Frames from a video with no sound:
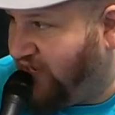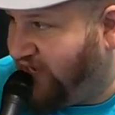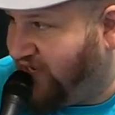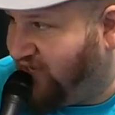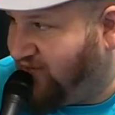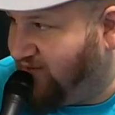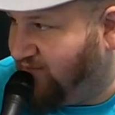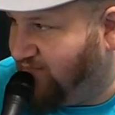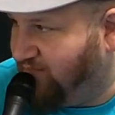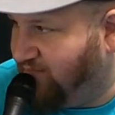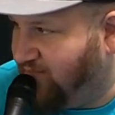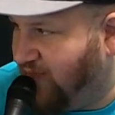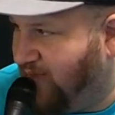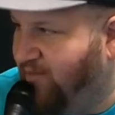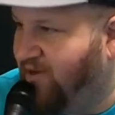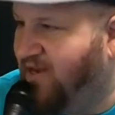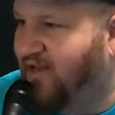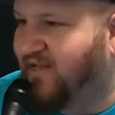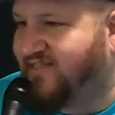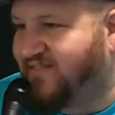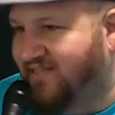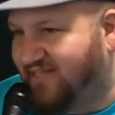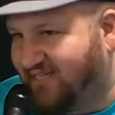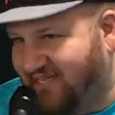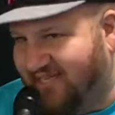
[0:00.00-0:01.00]
like maybe
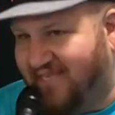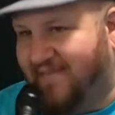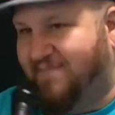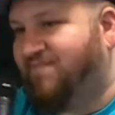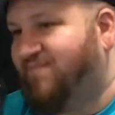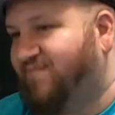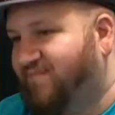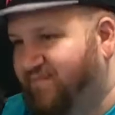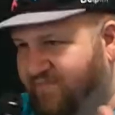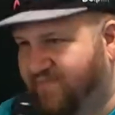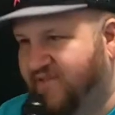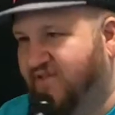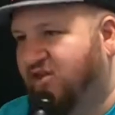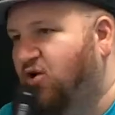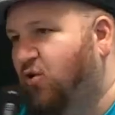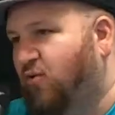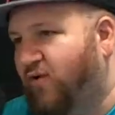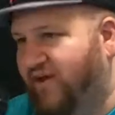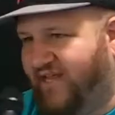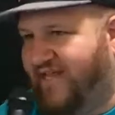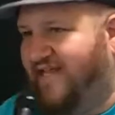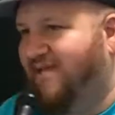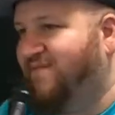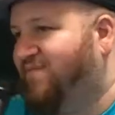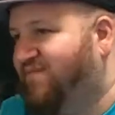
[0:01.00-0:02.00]
not to you don't
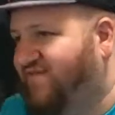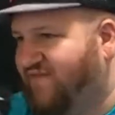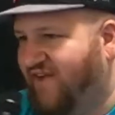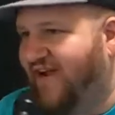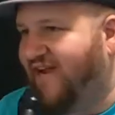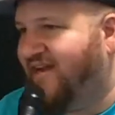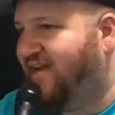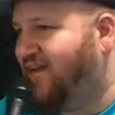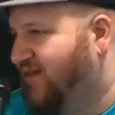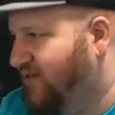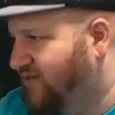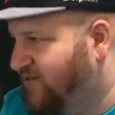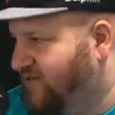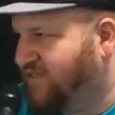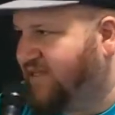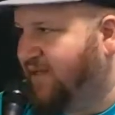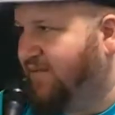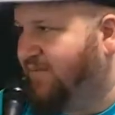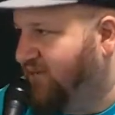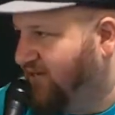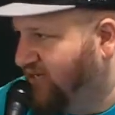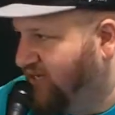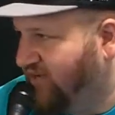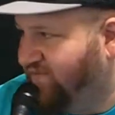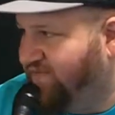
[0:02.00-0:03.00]
want to keep fighting
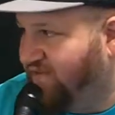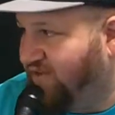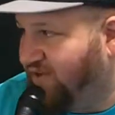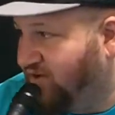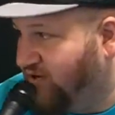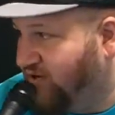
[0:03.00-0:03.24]
somebody if